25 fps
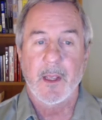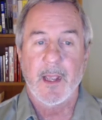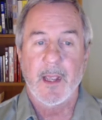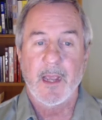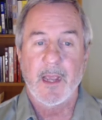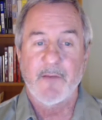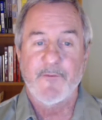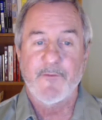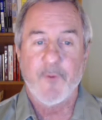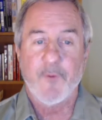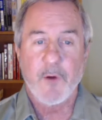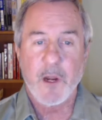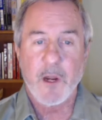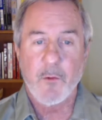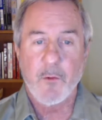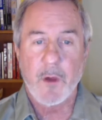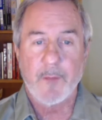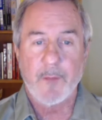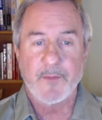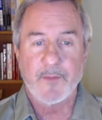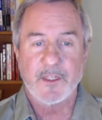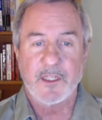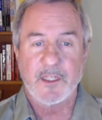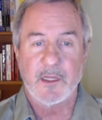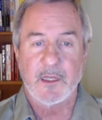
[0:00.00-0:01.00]
And
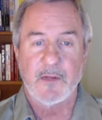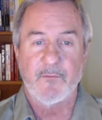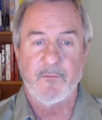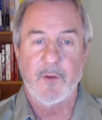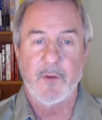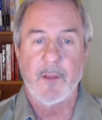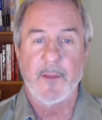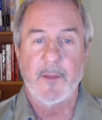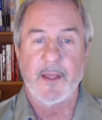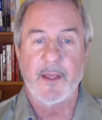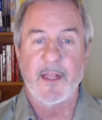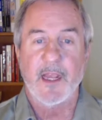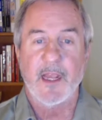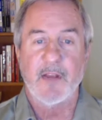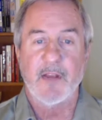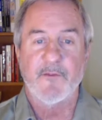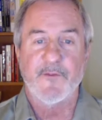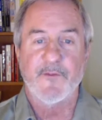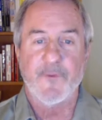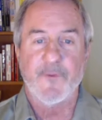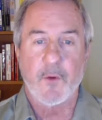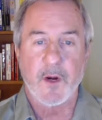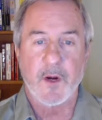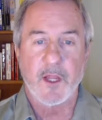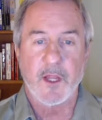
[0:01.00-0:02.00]
41% of women and
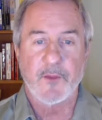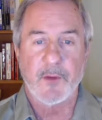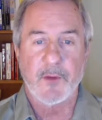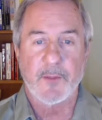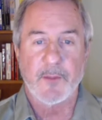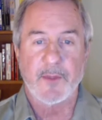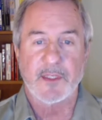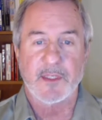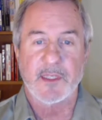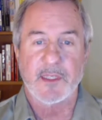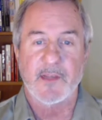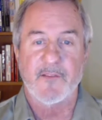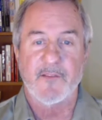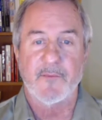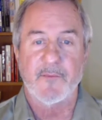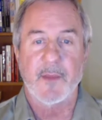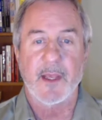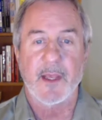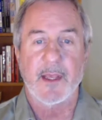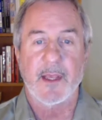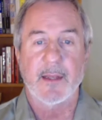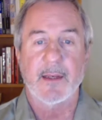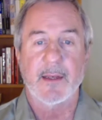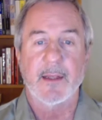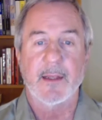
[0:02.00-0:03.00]
43% of
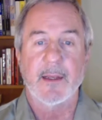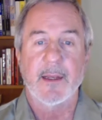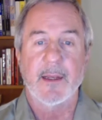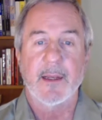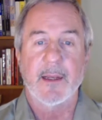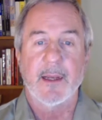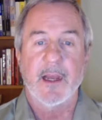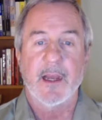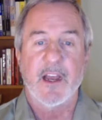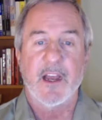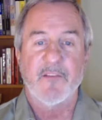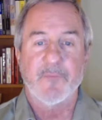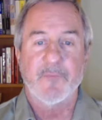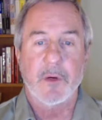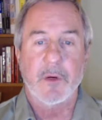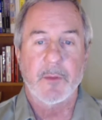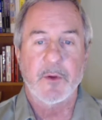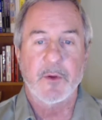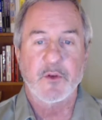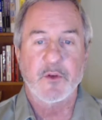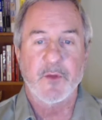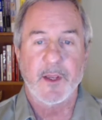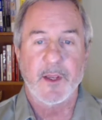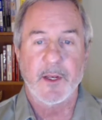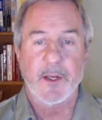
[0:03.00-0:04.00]
men have
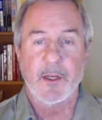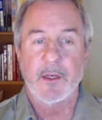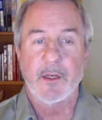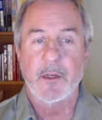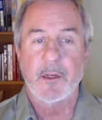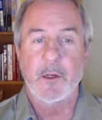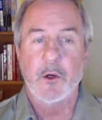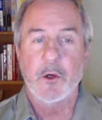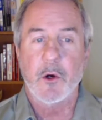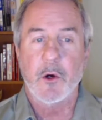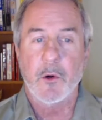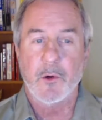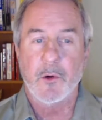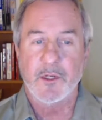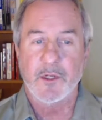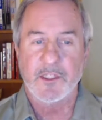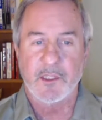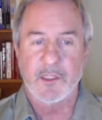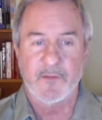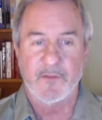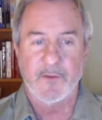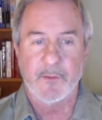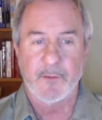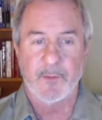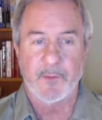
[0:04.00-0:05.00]
perpetrated
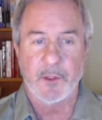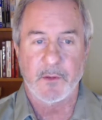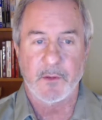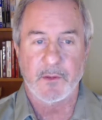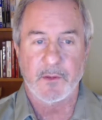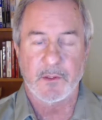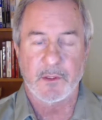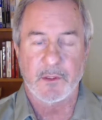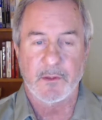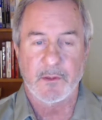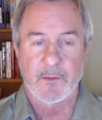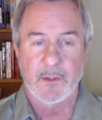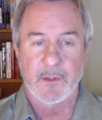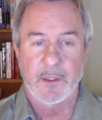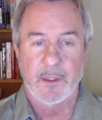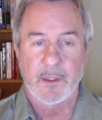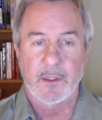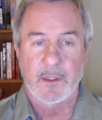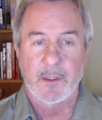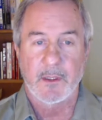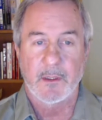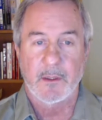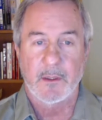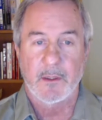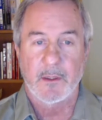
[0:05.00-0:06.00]
coercive abuse.
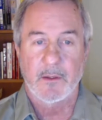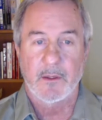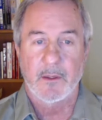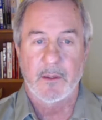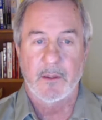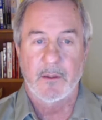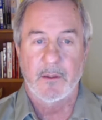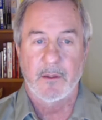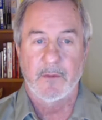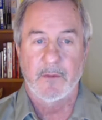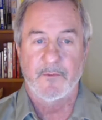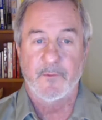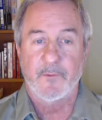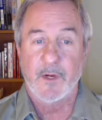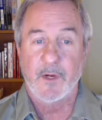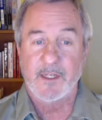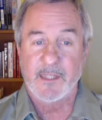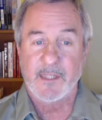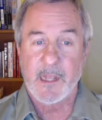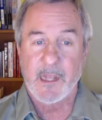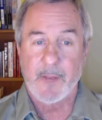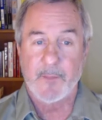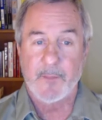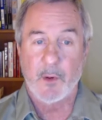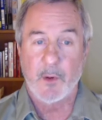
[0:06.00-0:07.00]
For
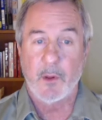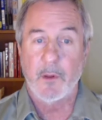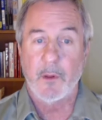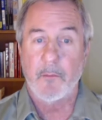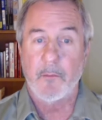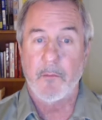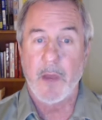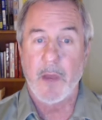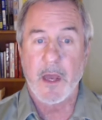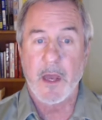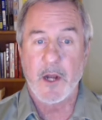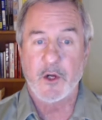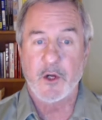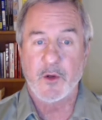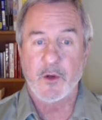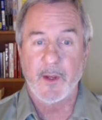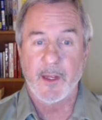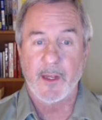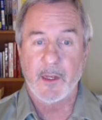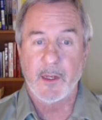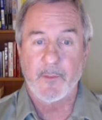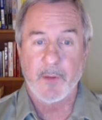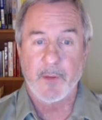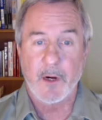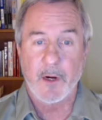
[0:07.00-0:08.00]
example,
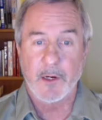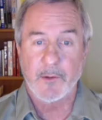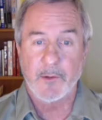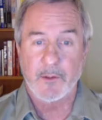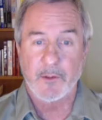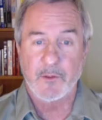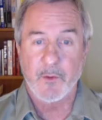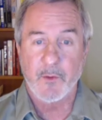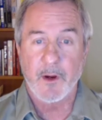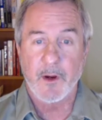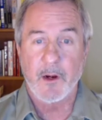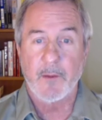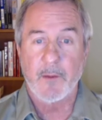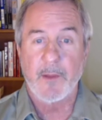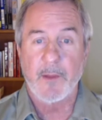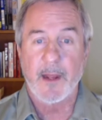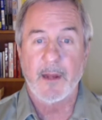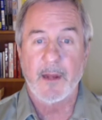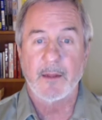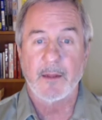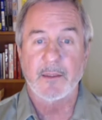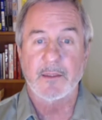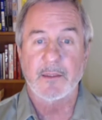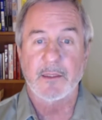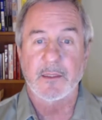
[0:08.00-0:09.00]
monitoring a partner's
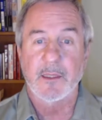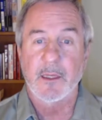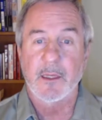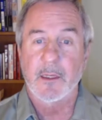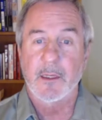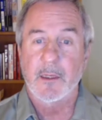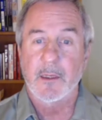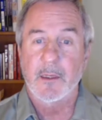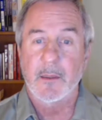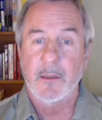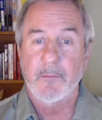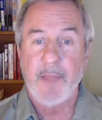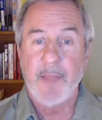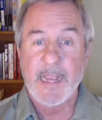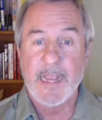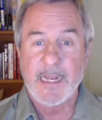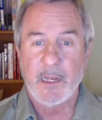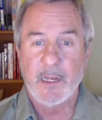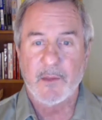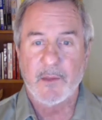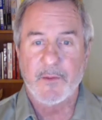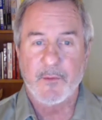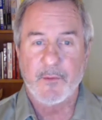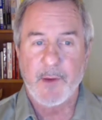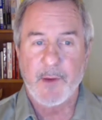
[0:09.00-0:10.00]
whereabouts,
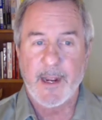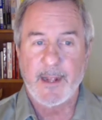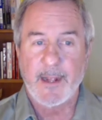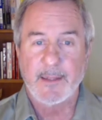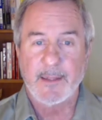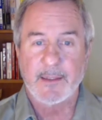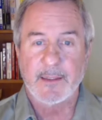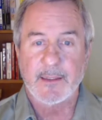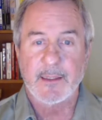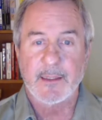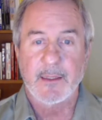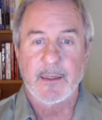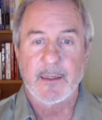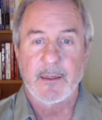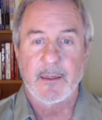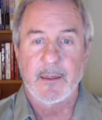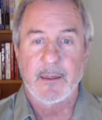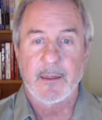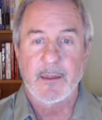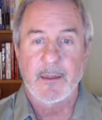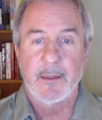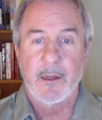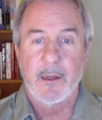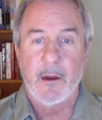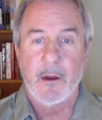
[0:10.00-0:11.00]
making threats,
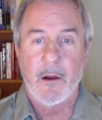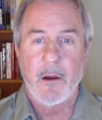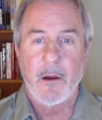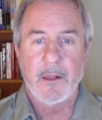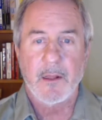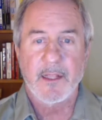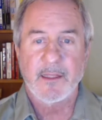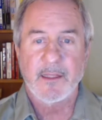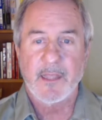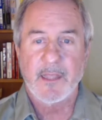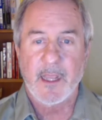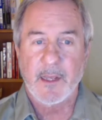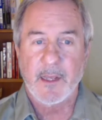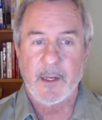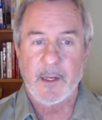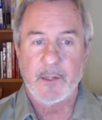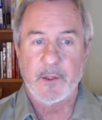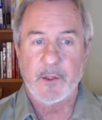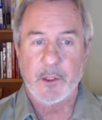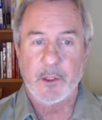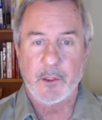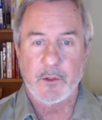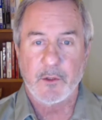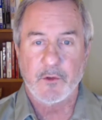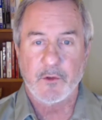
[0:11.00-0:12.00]
all intended
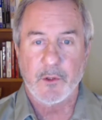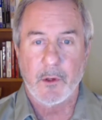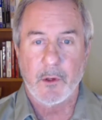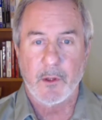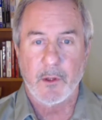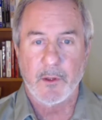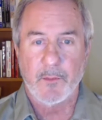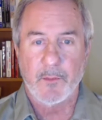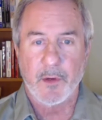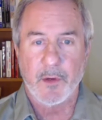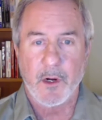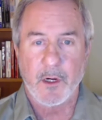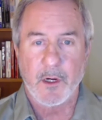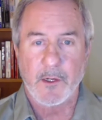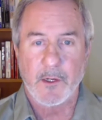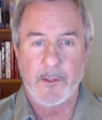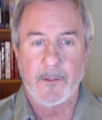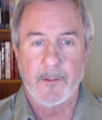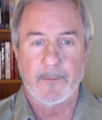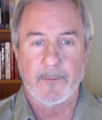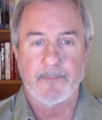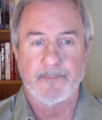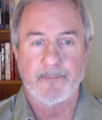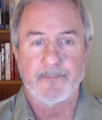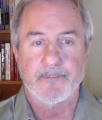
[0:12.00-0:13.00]
to control the
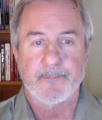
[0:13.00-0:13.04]
partner.